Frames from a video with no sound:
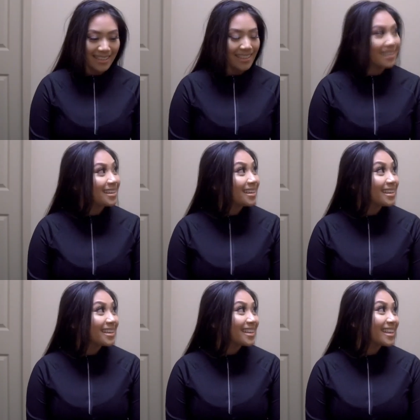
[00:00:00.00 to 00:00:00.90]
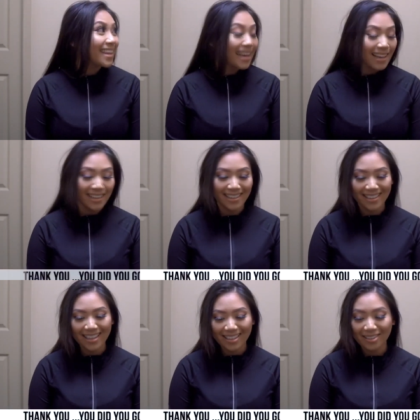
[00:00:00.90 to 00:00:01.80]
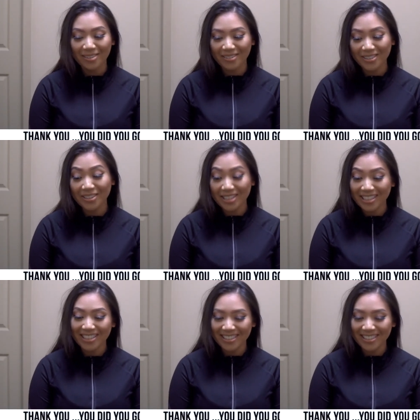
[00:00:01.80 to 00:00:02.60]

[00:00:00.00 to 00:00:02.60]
You did good. Yeah, thank you. You did